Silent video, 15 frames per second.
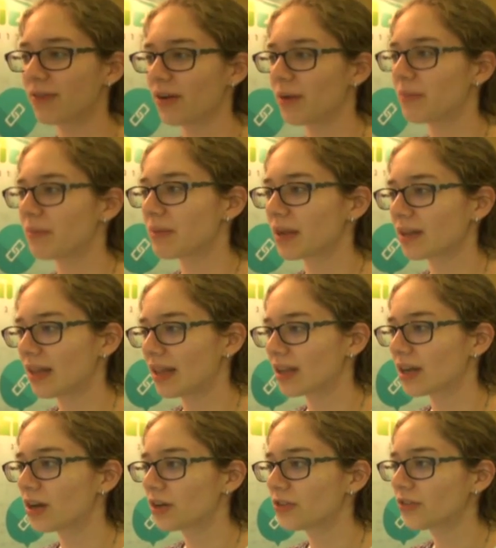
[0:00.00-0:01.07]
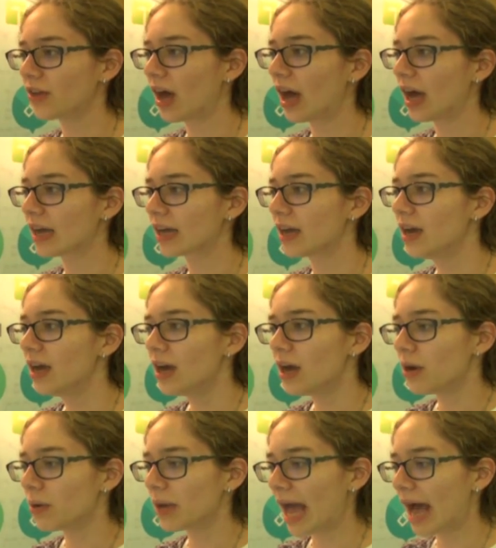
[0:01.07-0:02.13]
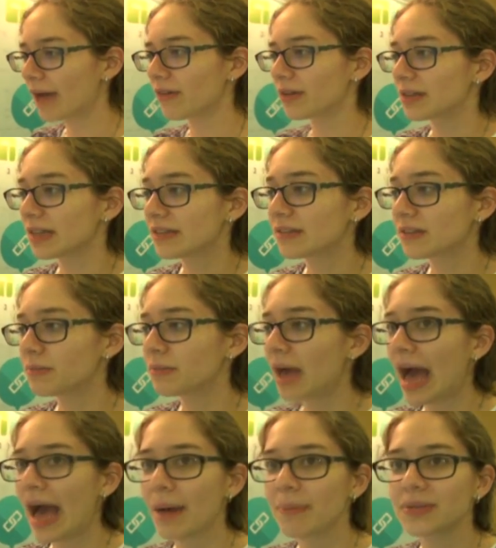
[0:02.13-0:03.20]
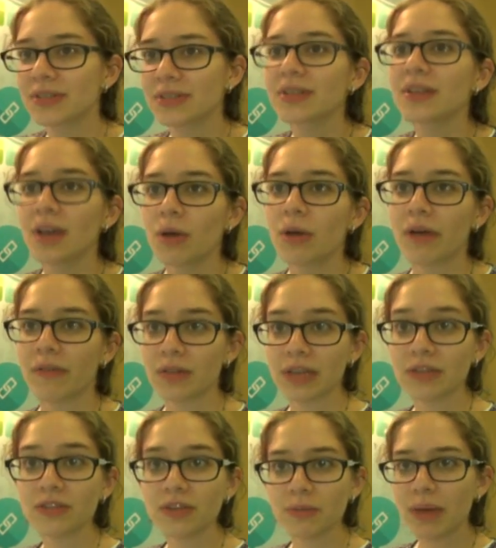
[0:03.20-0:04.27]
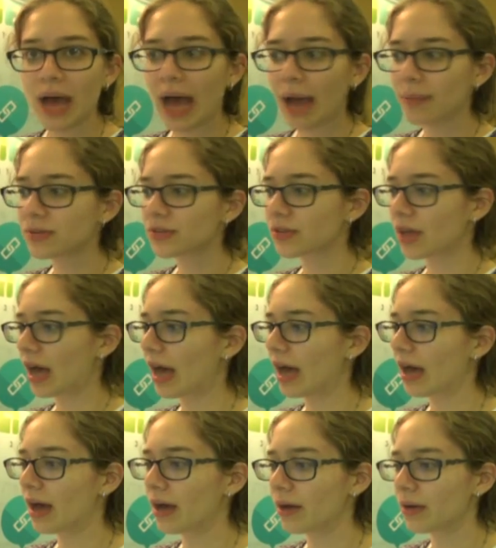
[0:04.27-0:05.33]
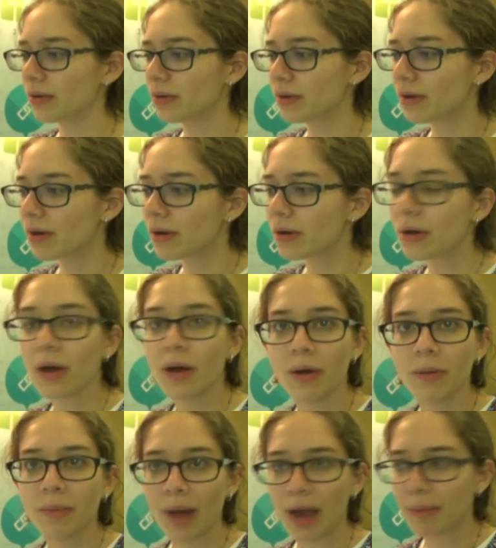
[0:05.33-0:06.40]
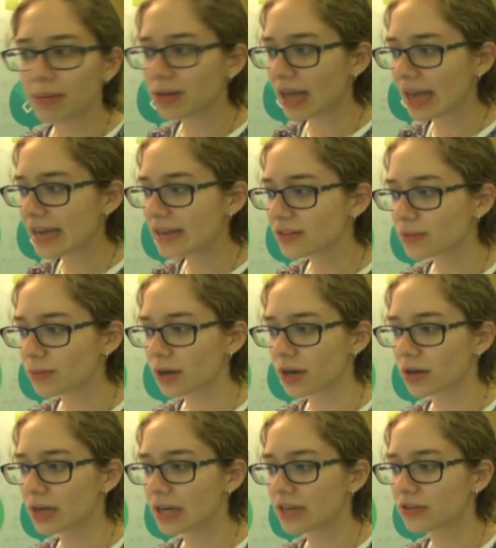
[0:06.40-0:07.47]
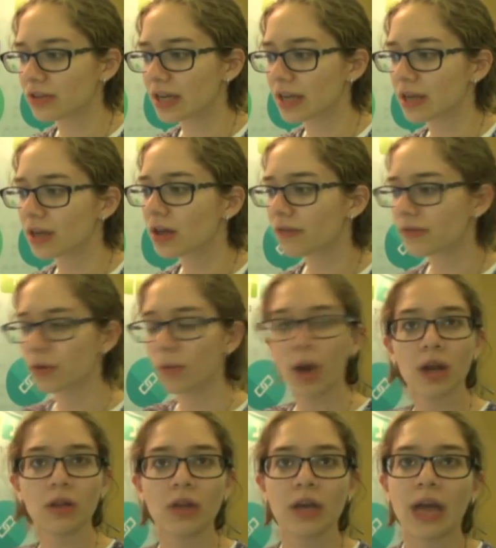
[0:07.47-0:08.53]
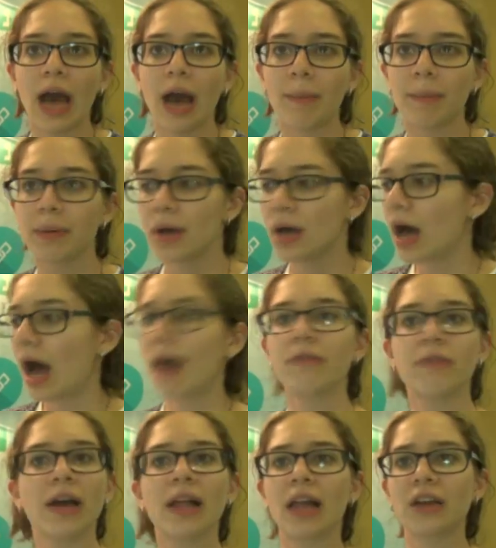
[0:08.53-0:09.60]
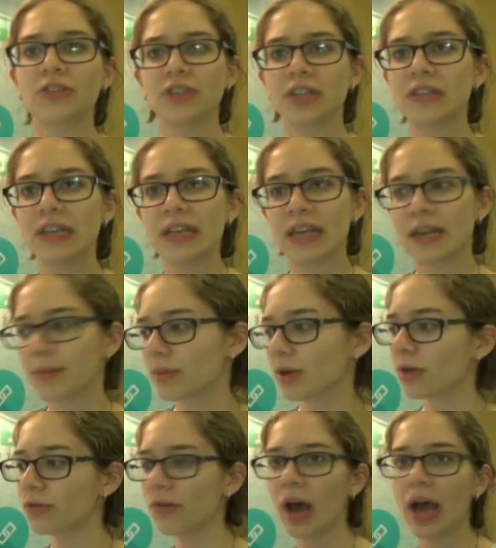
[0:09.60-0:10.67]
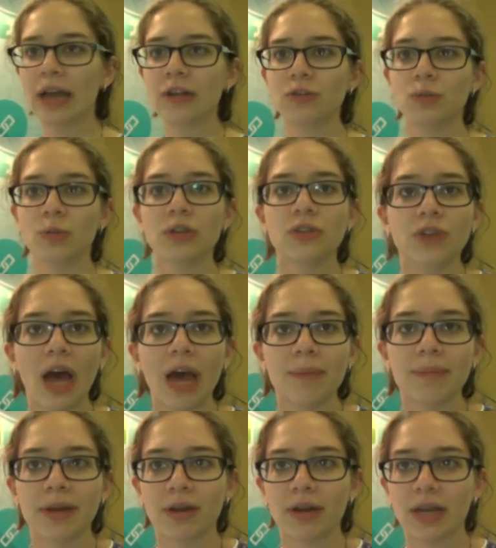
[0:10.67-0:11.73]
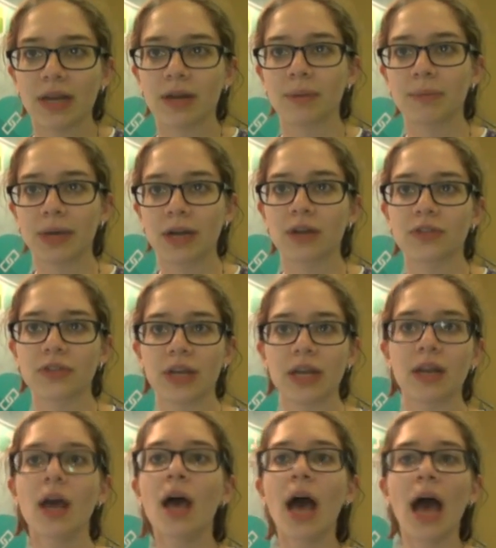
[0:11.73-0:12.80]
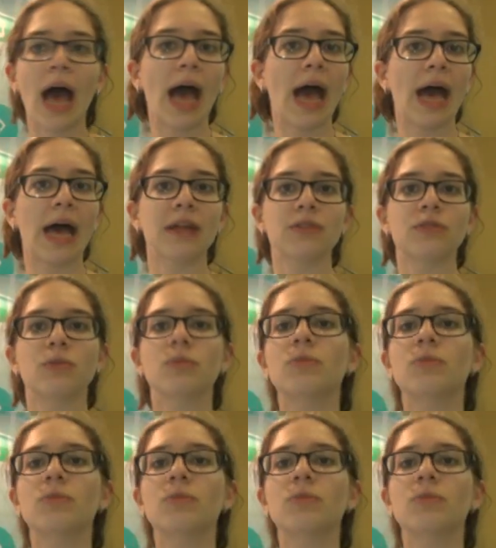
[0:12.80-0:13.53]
from Michela Herzog. We have a list of maps. We have a list of maps by place where you can easily, if you want to look up Avel Hashitim, you'll find which time period it appears in, and